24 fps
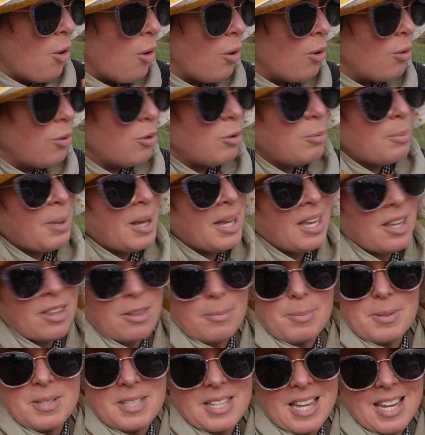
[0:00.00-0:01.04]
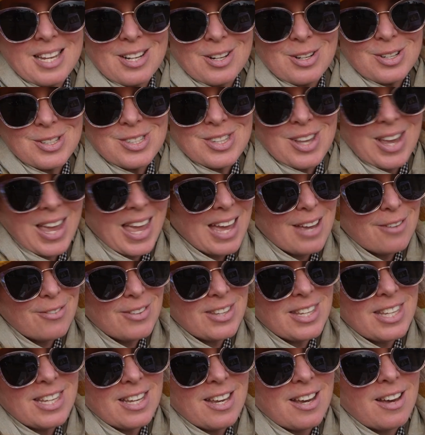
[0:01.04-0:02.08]
All my other potatoes I have
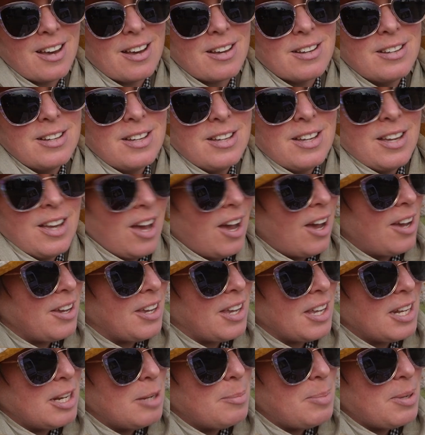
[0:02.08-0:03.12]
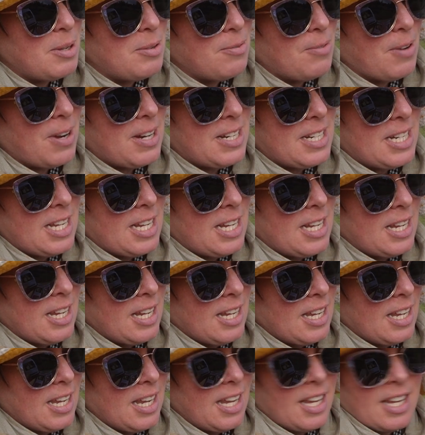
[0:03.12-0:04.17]
here are going to be ready
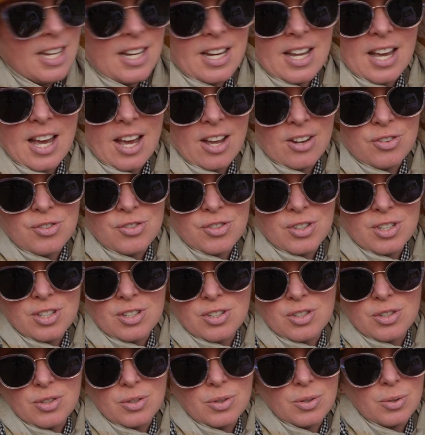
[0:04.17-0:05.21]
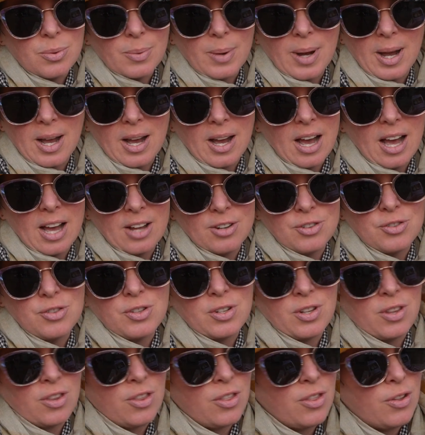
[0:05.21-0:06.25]
in 100 to
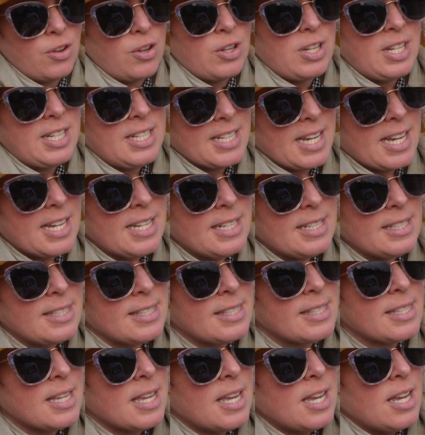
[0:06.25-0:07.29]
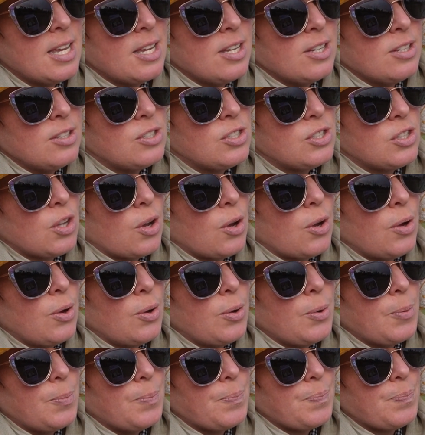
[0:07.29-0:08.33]
130 days.
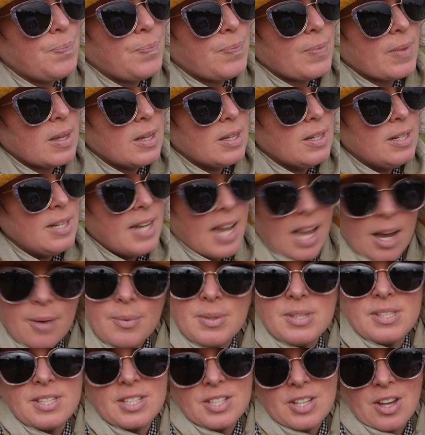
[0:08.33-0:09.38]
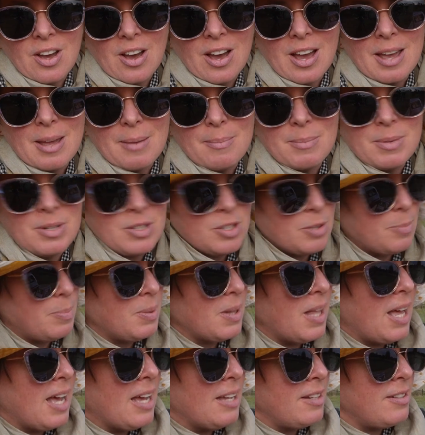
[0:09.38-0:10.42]
So now is the time to
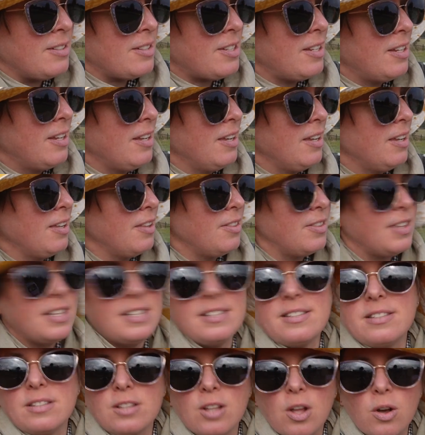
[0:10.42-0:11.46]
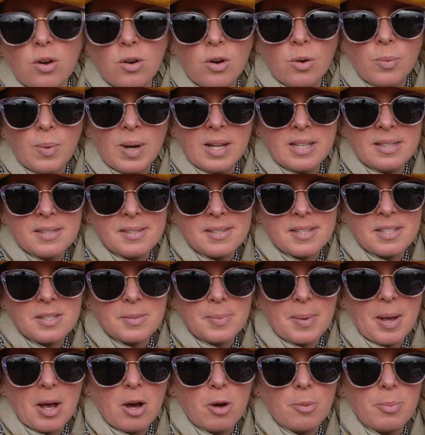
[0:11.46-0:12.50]
plant these longer ones as
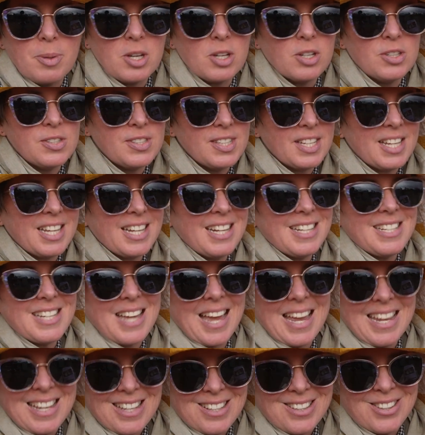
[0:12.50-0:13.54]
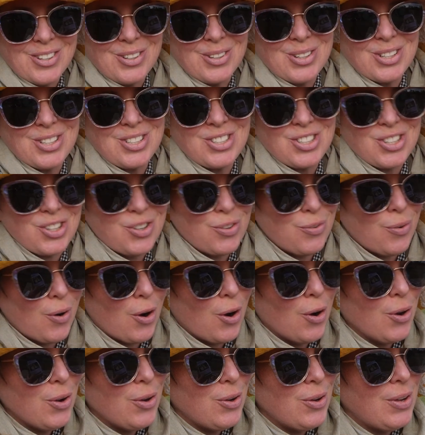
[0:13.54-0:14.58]
well, because they're going to take longer to
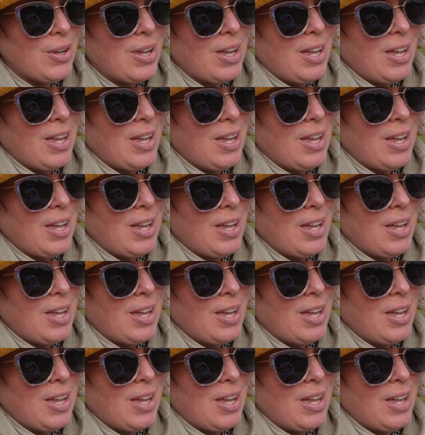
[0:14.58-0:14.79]
grow